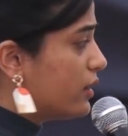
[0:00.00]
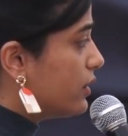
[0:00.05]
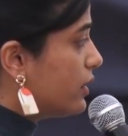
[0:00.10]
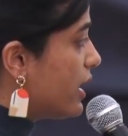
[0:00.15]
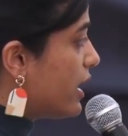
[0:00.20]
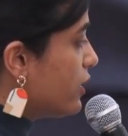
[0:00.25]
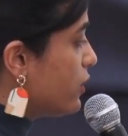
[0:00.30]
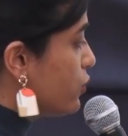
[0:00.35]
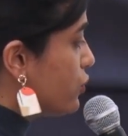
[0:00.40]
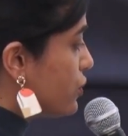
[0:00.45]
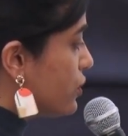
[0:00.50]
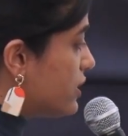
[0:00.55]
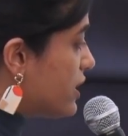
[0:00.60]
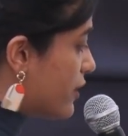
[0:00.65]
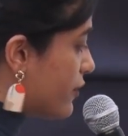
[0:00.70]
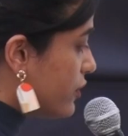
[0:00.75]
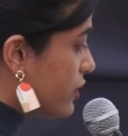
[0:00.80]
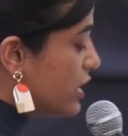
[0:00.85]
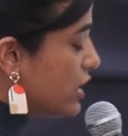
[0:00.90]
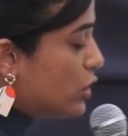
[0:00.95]
then you should
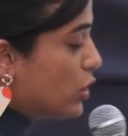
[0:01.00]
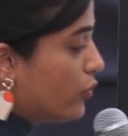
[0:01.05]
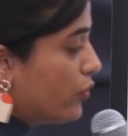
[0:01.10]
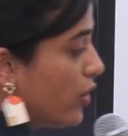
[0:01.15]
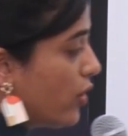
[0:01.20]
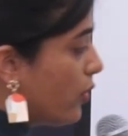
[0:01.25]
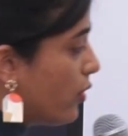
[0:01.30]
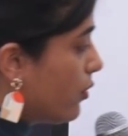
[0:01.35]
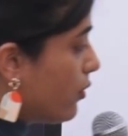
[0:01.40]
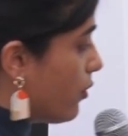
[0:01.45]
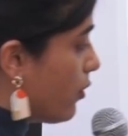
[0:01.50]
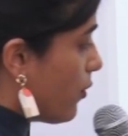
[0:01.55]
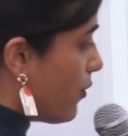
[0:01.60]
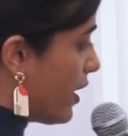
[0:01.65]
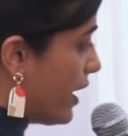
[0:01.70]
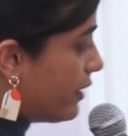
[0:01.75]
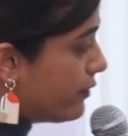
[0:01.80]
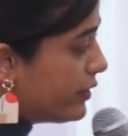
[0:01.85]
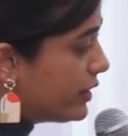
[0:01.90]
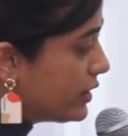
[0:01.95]
definitely go for
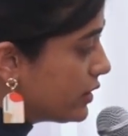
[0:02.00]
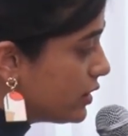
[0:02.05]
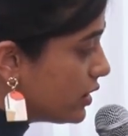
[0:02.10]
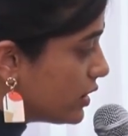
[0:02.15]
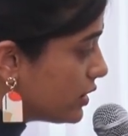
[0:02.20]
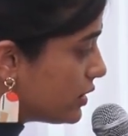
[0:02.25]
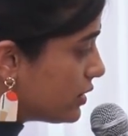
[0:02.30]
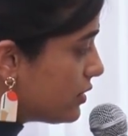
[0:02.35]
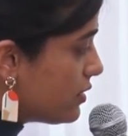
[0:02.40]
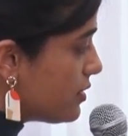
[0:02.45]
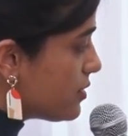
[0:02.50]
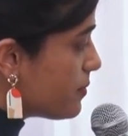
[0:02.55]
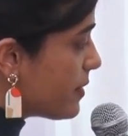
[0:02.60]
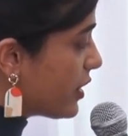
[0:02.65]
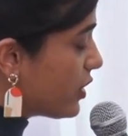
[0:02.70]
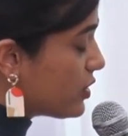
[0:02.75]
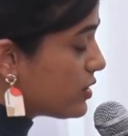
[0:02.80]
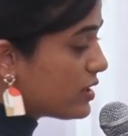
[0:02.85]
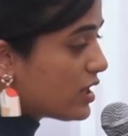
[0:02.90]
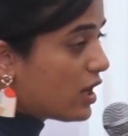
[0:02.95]
velvet curtains
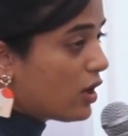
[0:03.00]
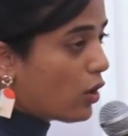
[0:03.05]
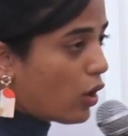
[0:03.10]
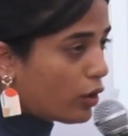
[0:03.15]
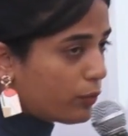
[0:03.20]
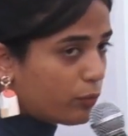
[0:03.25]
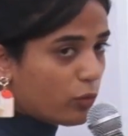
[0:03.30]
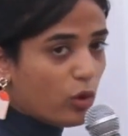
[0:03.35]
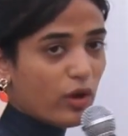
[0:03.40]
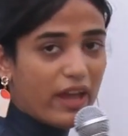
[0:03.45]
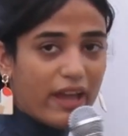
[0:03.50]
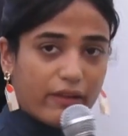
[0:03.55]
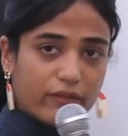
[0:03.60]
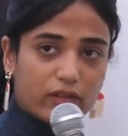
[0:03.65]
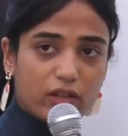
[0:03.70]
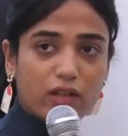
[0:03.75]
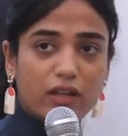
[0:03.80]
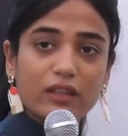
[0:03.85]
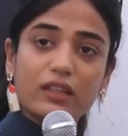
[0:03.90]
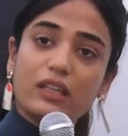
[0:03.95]
because they're a lot more
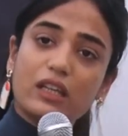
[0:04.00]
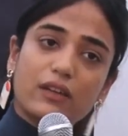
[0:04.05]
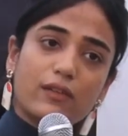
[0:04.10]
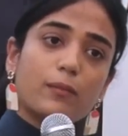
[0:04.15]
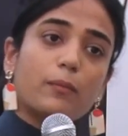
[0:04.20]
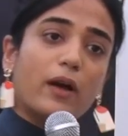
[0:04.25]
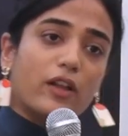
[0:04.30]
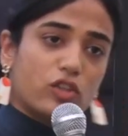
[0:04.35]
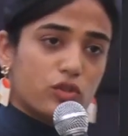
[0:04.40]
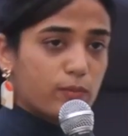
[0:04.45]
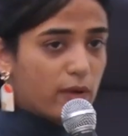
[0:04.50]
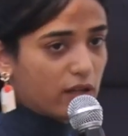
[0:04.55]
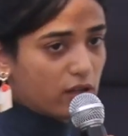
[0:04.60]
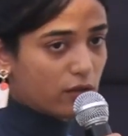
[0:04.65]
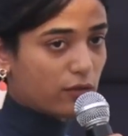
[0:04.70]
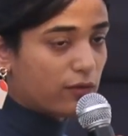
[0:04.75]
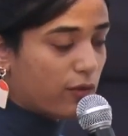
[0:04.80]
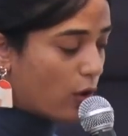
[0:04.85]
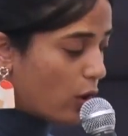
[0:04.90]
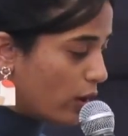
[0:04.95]
heavier and they give a much better
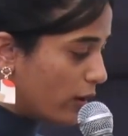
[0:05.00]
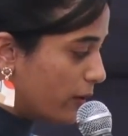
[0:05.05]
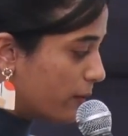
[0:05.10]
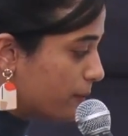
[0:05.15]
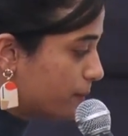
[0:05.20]
fall.